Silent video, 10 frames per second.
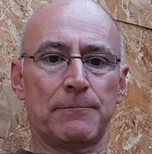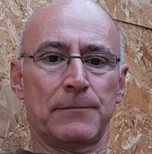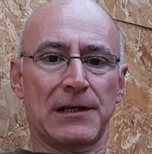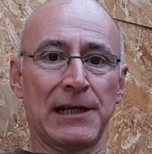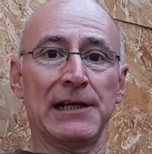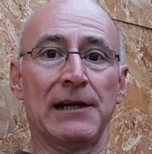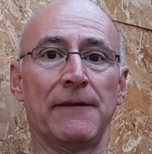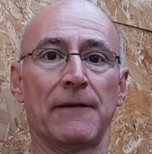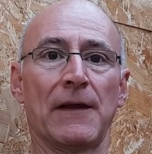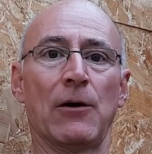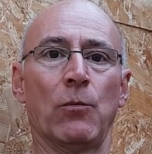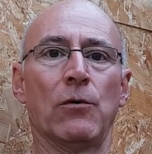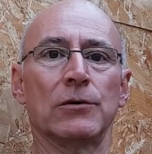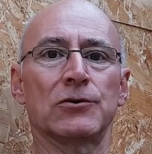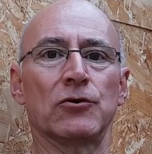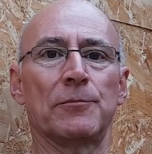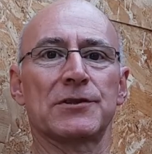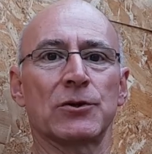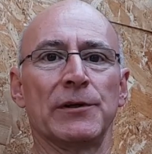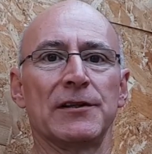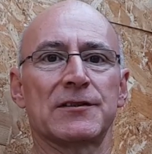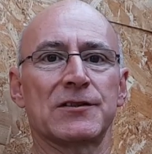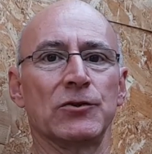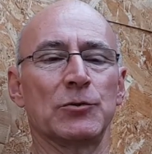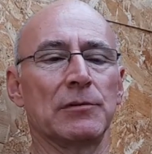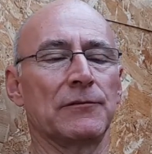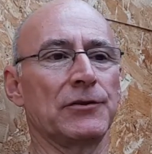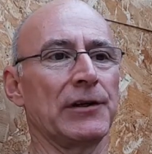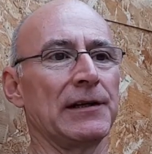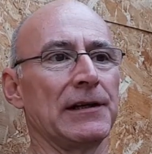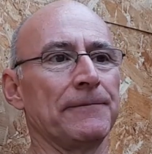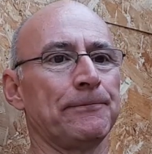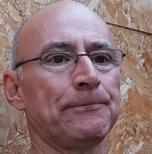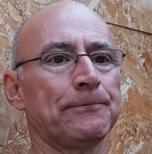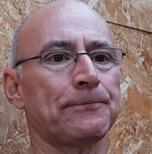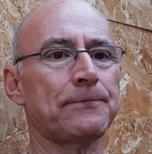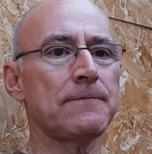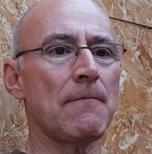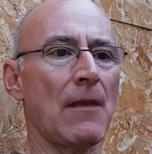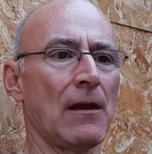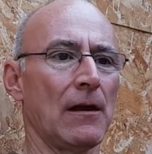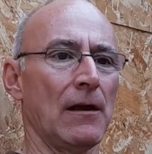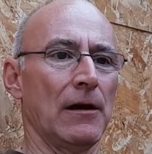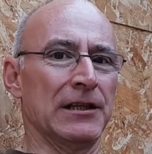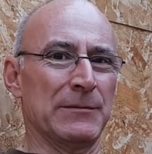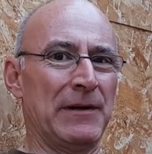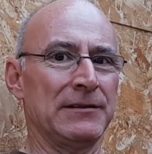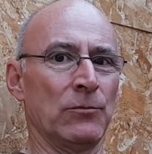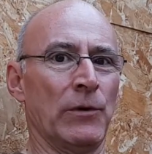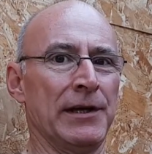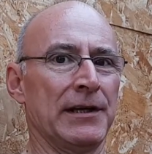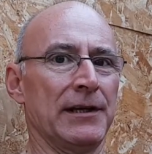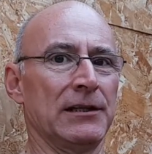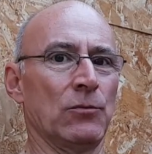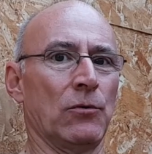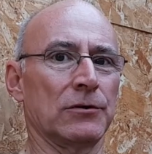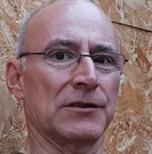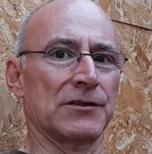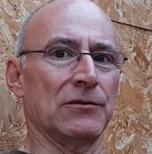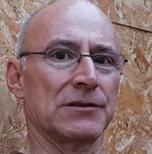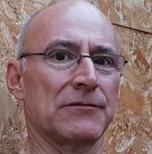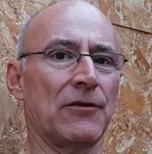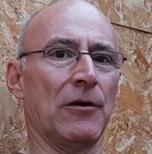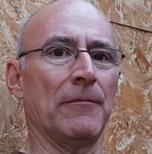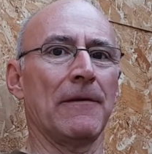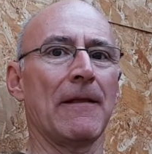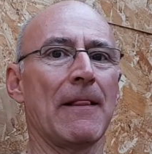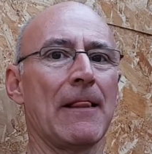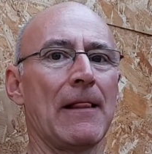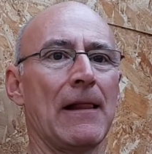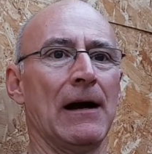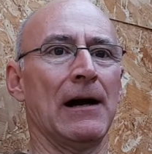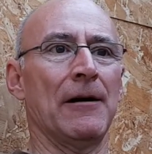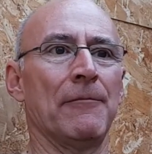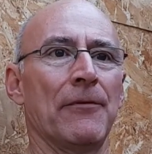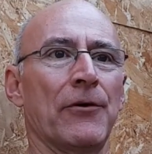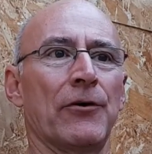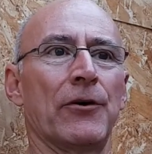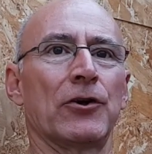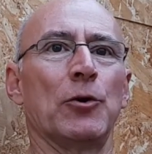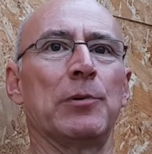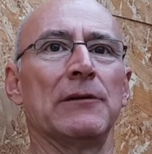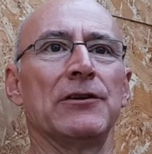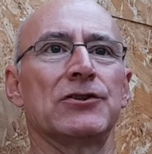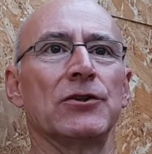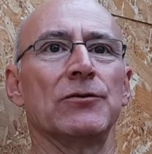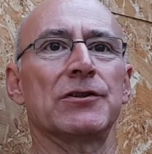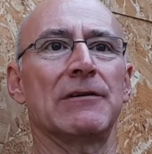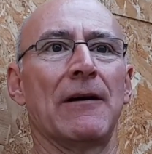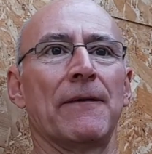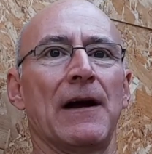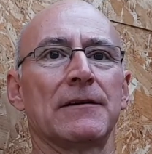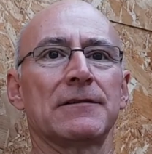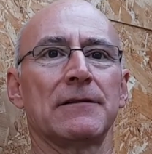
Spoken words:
cleaning that water up so it is suitable for drinking. And depending where you get your water source from, there are a couple of issues around that.